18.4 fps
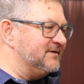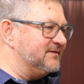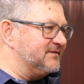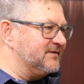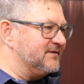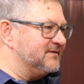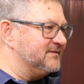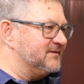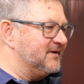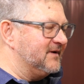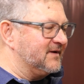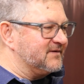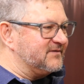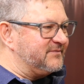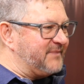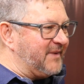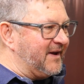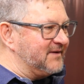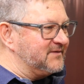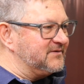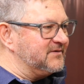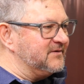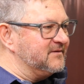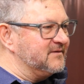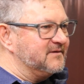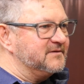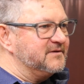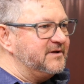is it
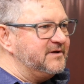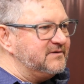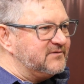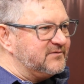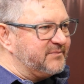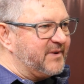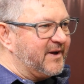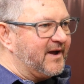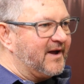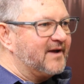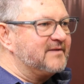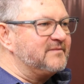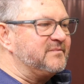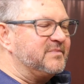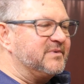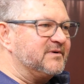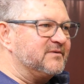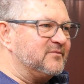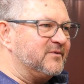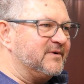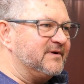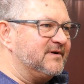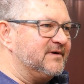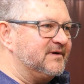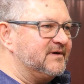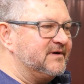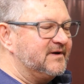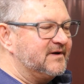expansion of the leach pad, but
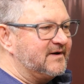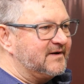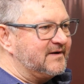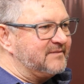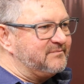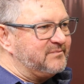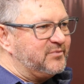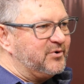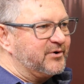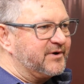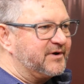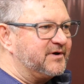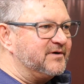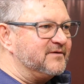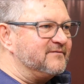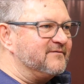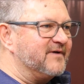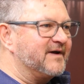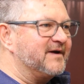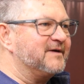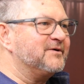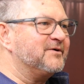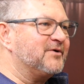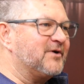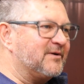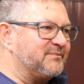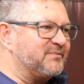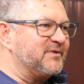we put a
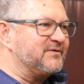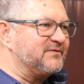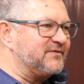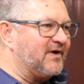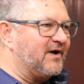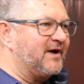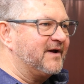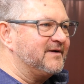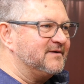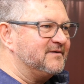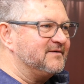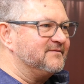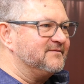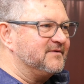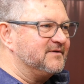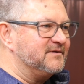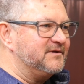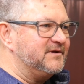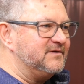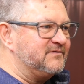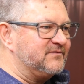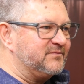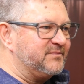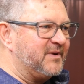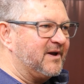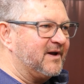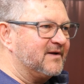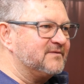conveyor up the side of the leach
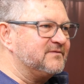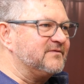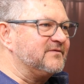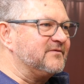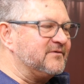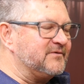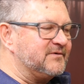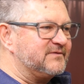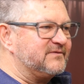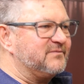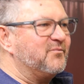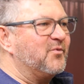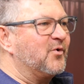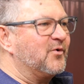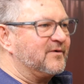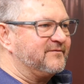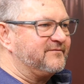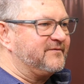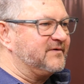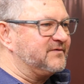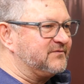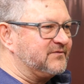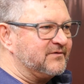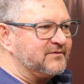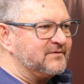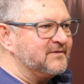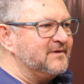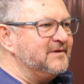pad so it's more
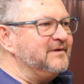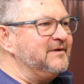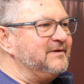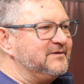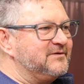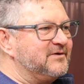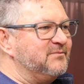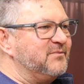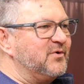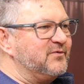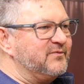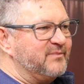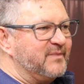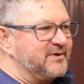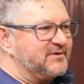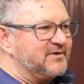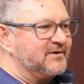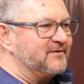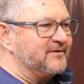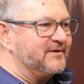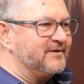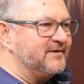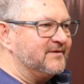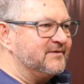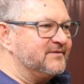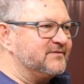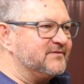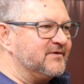efficient to move
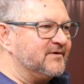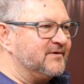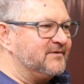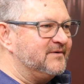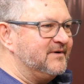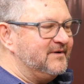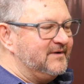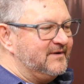material. So